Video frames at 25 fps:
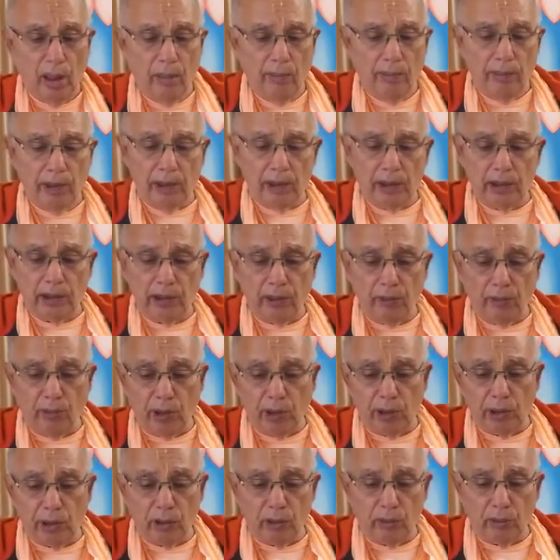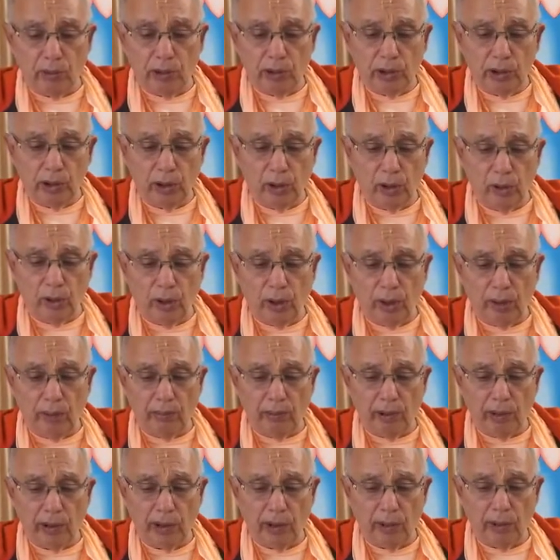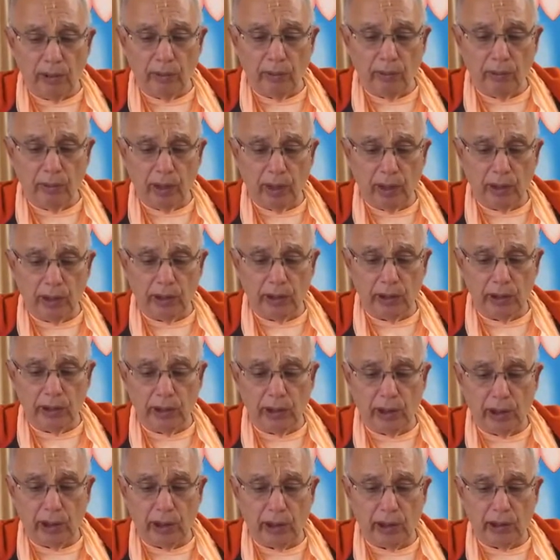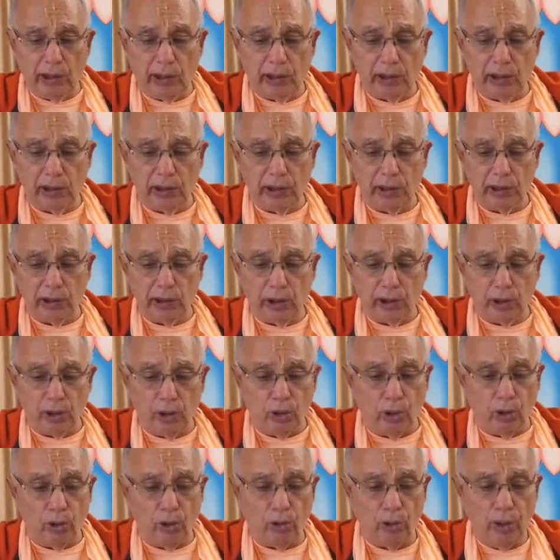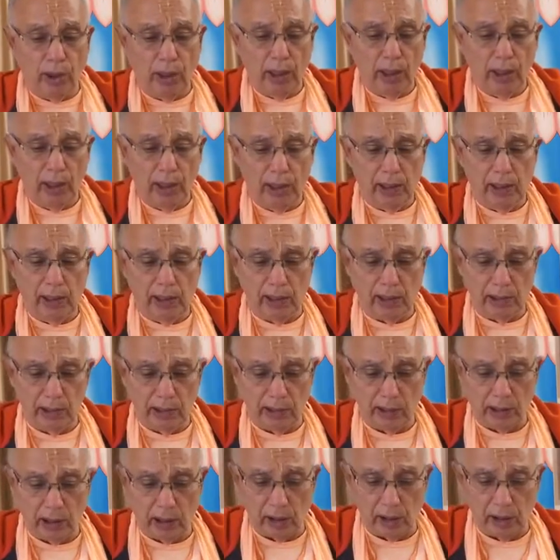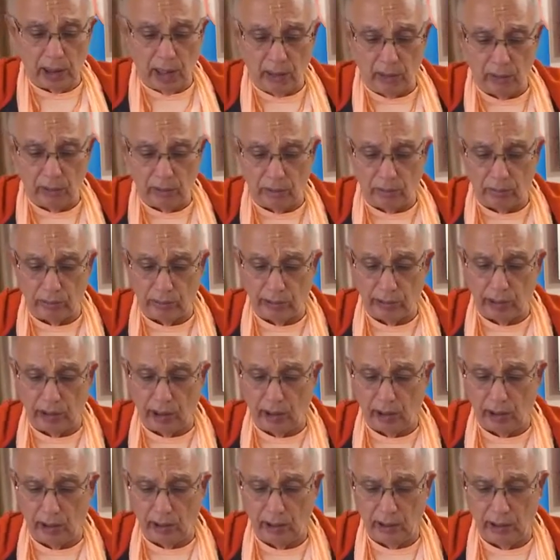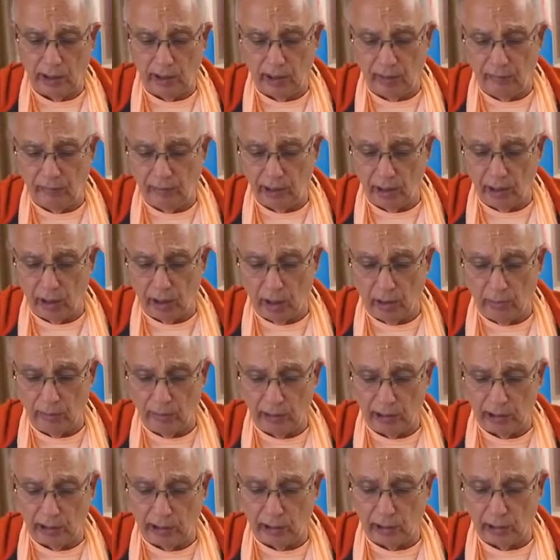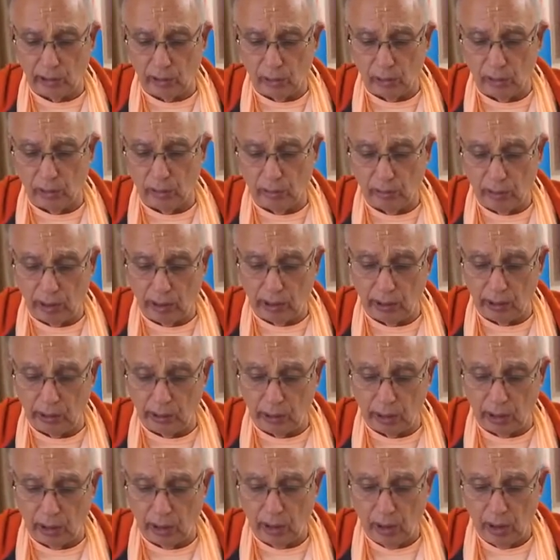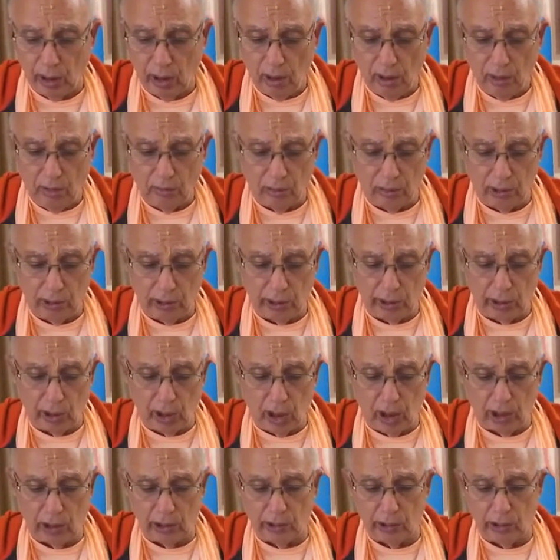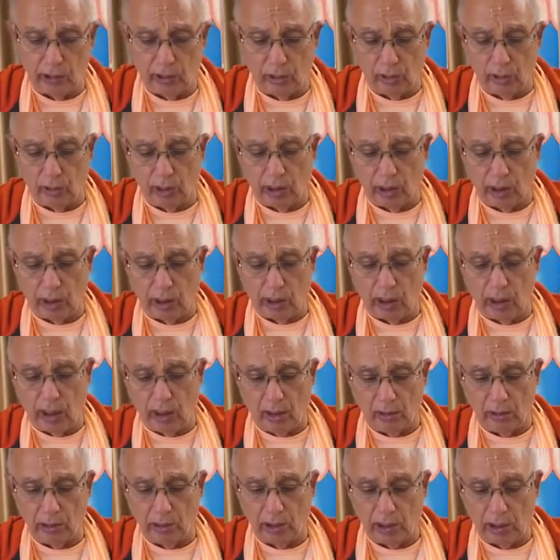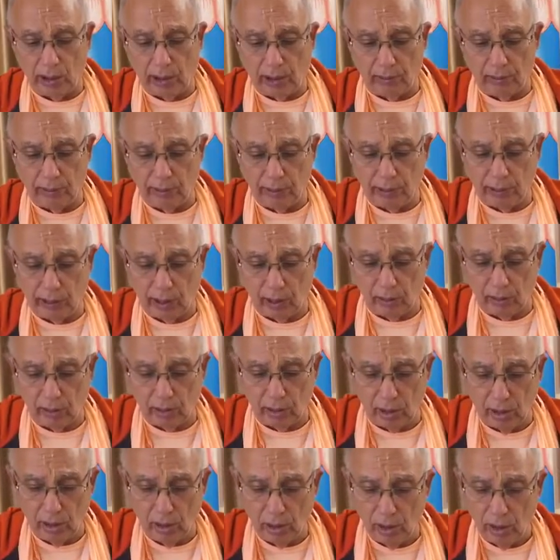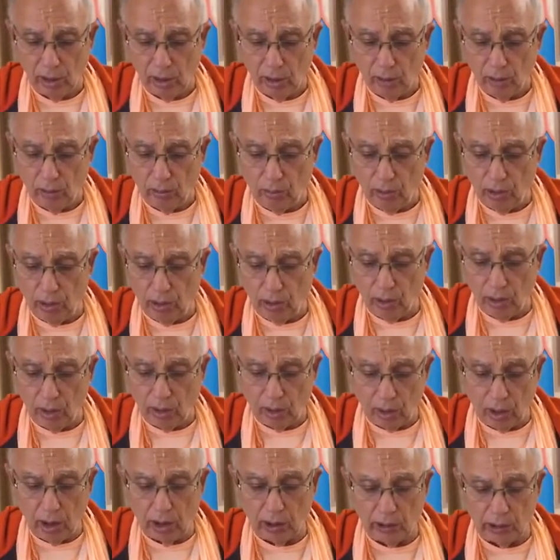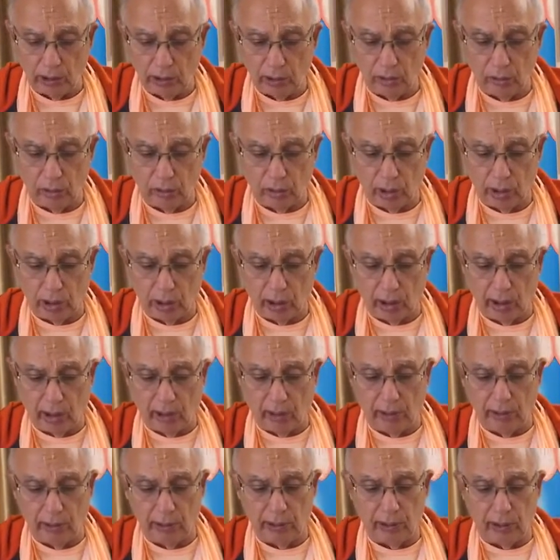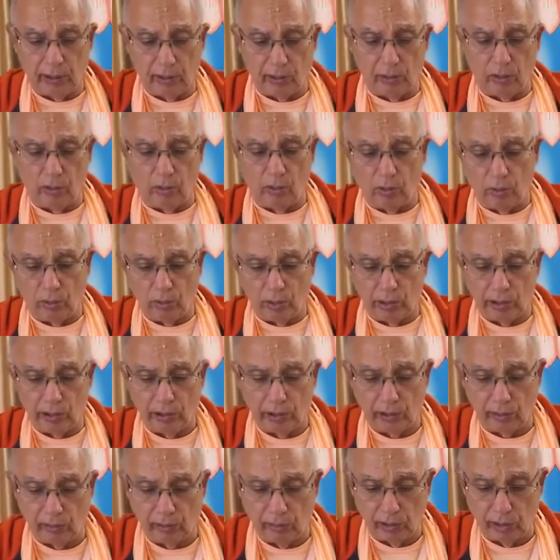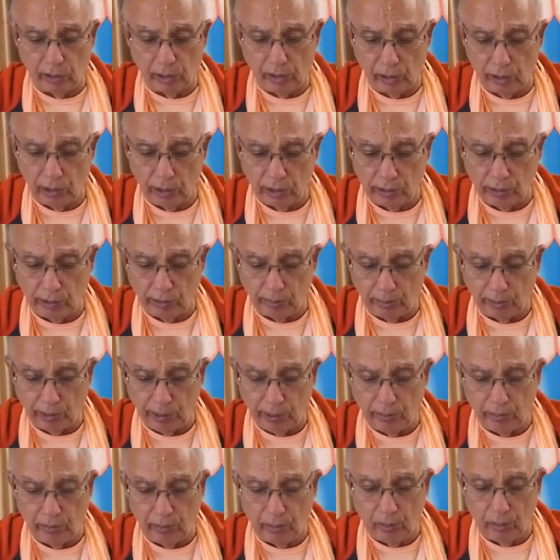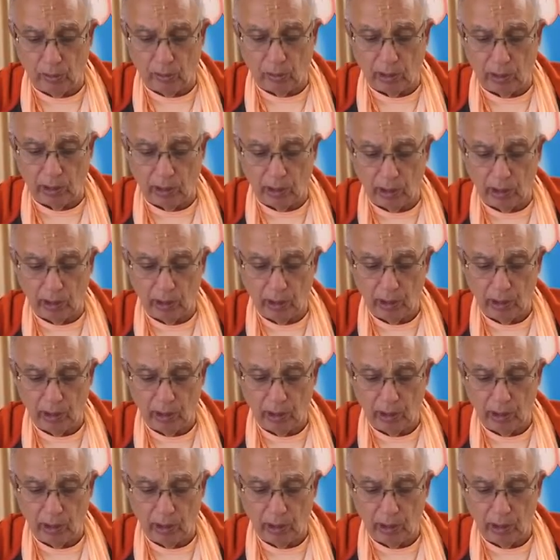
Because he wants to enjoy the material energy, the conditioned soul is allowed to reside in Devidam, the external energy, whereas Goddess Durga carries out the orders of the Supreme Lord